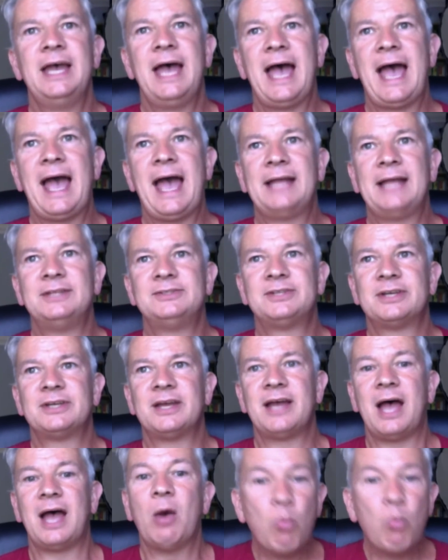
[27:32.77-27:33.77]
And
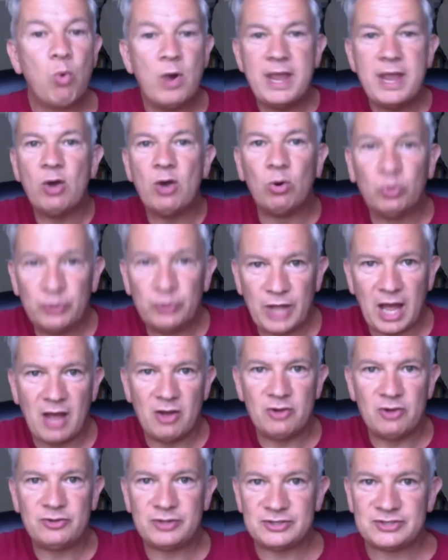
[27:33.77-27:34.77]
we all
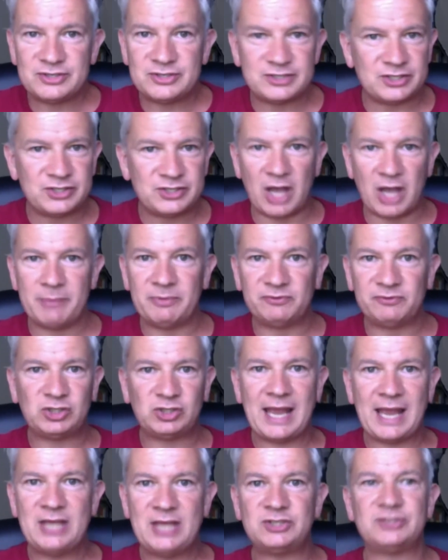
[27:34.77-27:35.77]
know this is a time of
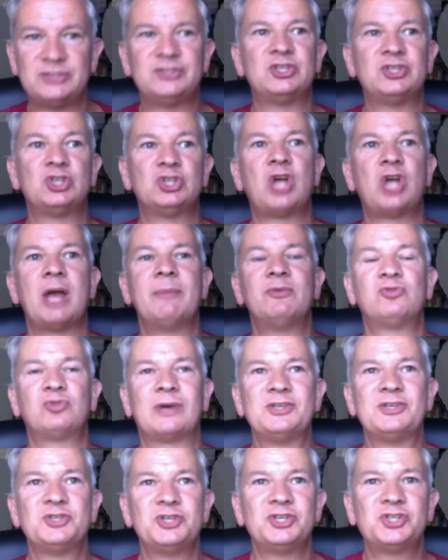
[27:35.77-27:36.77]
change. This is a time of
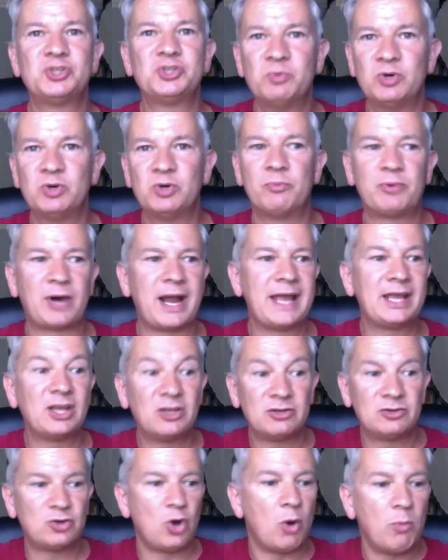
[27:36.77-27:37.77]
transition. We're all praying,
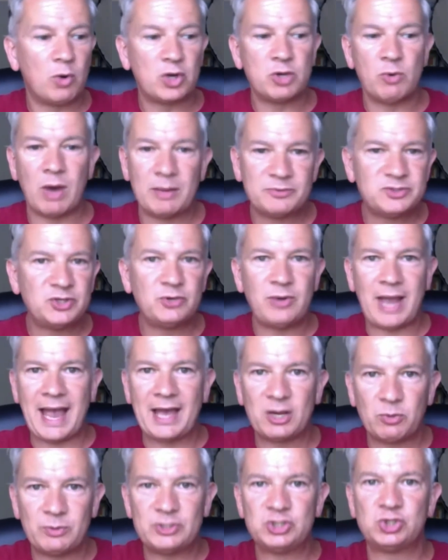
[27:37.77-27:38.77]
God, what are you up to? How
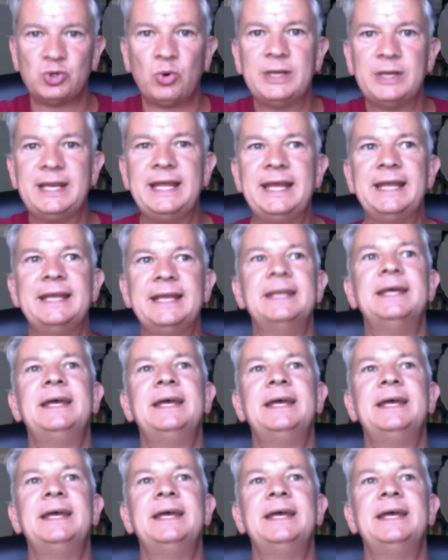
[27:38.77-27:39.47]
do we join in?